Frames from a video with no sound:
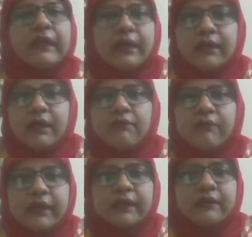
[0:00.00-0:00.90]
idea
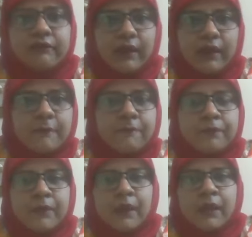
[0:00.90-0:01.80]
why they flunked.
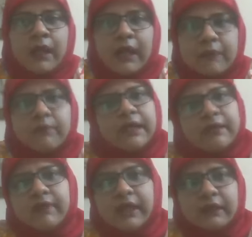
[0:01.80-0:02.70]
I
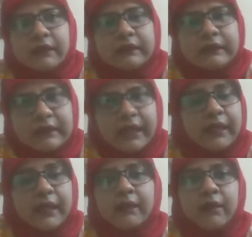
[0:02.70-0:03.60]
believe that this
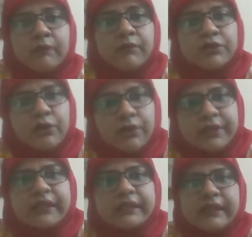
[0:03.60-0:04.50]
and
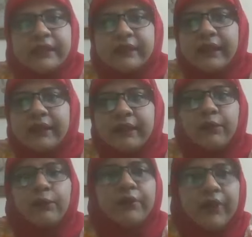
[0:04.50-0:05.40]
majority said that they
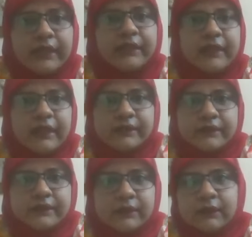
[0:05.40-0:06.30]
don't write the
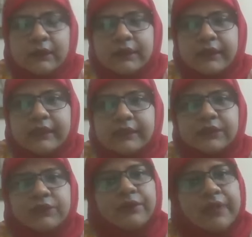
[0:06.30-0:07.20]
answer. They
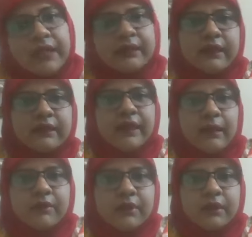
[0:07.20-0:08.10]
just read the
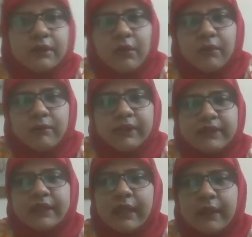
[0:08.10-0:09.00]
examiner
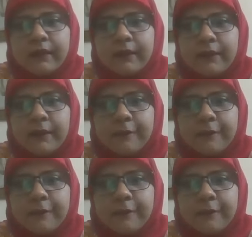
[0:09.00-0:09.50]
comments and